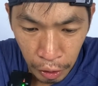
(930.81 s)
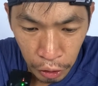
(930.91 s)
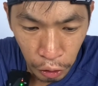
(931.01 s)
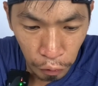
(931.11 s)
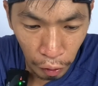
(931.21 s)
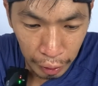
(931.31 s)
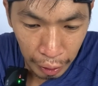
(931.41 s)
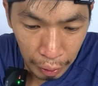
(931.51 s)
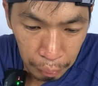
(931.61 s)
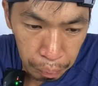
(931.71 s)
So for
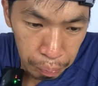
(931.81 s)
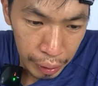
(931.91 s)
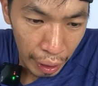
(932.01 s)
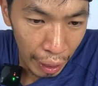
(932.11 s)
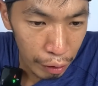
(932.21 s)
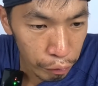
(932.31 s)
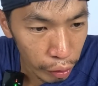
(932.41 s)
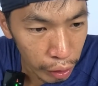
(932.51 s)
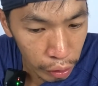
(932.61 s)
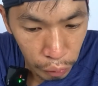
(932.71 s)
the behind
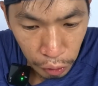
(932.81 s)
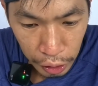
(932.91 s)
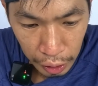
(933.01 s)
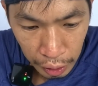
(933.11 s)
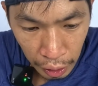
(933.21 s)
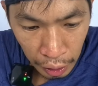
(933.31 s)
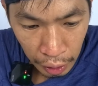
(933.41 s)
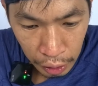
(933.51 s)
for the nutrition,